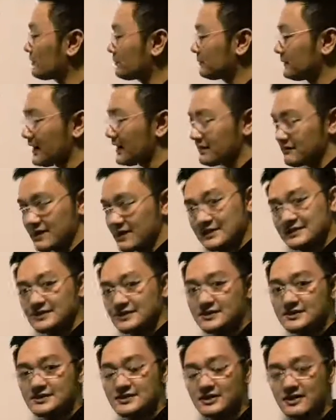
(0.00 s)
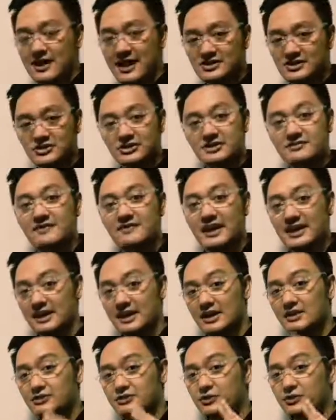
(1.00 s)
our blood vessels are actually
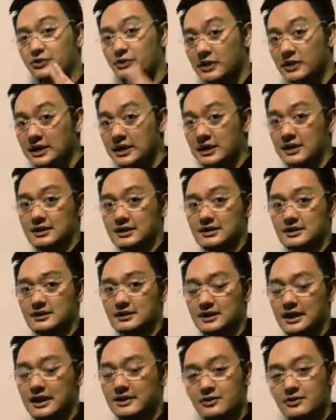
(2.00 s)
divided into three.